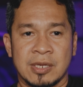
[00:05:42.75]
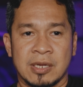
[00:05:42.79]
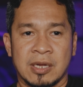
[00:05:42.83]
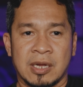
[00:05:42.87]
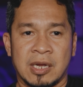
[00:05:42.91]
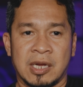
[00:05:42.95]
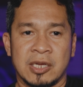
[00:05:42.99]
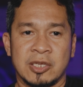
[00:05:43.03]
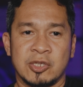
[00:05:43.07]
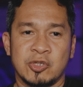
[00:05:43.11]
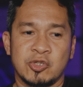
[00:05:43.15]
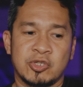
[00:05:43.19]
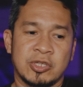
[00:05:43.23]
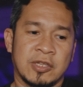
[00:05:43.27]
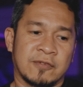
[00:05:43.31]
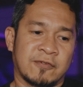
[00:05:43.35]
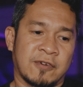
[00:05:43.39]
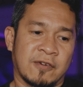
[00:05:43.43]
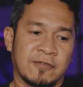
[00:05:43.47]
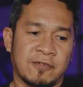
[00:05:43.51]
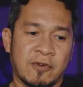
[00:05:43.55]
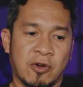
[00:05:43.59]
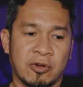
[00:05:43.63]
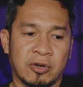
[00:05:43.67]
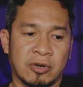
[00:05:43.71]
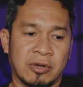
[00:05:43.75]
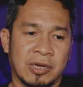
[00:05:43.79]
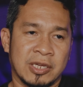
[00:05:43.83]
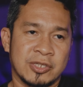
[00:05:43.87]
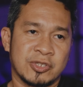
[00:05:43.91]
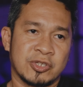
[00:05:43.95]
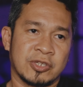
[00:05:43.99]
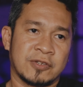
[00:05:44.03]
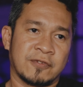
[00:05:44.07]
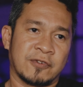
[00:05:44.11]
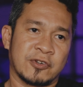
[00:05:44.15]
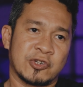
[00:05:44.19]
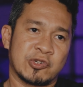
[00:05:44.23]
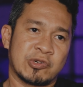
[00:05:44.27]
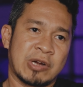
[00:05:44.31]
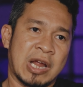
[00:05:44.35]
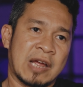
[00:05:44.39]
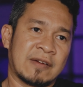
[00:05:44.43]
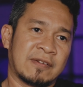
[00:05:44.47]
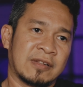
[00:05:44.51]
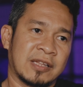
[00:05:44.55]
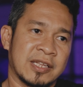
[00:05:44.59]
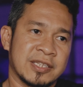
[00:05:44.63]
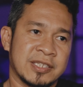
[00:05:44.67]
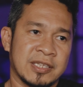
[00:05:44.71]
I use it for photo, I use it for
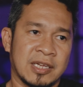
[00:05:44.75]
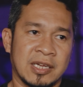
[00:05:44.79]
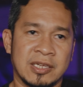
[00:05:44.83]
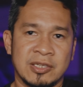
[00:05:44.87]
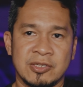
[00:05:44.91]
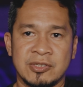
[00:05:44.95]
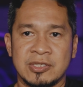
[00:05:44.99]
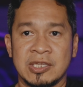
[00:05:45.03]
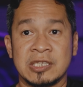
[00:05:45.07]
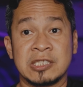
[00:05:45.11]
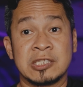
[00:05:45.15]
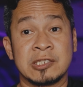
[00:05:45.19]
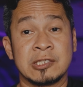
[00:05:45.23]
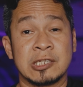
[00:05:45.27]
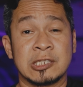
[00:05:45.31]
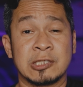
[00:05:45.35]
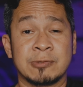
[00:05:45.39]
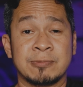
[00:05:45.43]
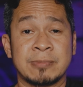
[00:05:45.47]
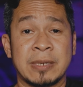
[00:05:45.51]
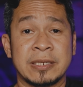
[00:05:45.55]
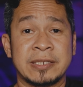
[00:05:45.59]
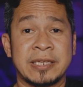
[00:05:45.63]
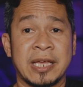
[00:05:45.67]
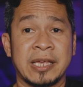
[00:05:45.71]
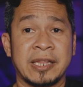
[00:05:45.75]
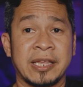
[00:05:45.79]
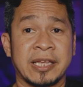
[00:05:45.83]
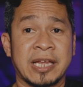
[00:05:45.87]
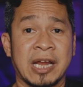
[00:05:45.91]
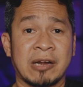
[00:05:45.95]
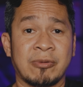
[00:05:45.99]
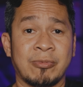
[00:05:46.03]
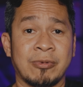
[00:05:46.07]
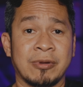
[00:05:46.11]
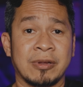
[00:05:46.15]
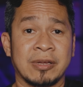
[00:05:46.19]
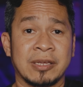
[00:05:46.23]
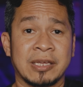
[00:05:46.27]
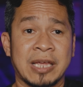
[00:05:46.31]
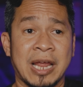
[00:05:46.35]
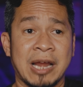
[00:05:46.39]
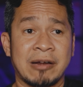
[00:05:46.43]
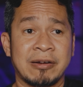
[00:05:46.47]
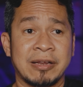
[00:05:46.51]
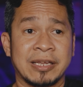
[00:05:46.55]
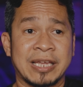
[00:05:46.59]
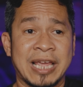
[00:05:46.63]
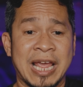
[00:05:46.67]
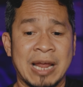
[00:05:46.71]
travel, I use it as my daily
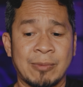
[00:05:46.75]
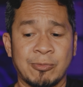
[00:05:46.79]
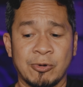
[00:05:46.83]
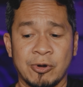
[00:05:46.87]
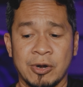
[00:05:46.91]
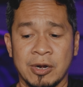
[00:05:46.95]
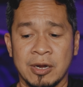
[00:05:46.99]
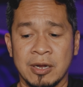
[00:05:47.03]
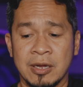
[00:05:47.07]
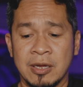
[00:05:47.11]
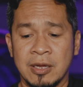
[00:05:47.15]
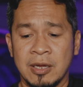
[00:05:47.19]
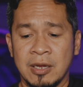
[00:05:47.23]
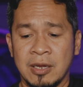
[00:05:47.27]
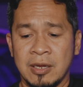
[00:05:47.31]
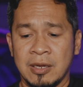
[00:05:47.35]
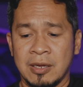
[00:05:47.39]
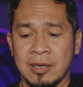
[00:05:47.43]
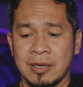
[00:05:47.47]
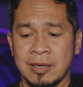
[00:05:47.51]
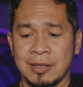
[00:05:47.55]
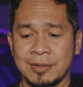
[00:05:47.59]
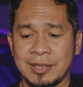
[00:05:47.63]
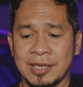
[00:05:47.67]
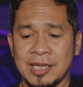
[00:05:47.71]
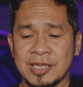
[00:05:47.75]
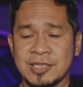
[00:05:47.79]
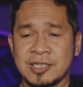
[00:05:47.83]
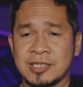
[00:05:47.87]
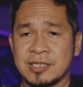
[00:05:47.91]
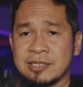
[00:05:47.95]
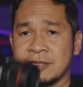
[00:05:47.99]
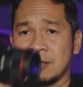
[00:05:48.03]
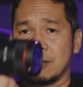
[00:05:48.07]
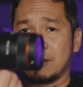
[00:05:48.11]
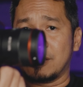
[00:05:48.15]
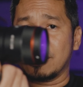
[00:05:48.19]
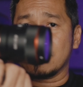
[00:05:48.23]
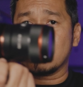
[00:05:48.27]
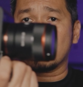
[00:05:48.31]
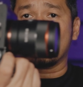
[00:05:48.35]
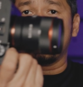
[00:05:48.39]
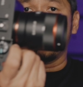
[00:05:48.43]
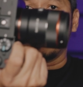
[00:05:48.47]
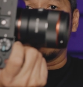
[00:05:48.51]
carry camera. Thing is, this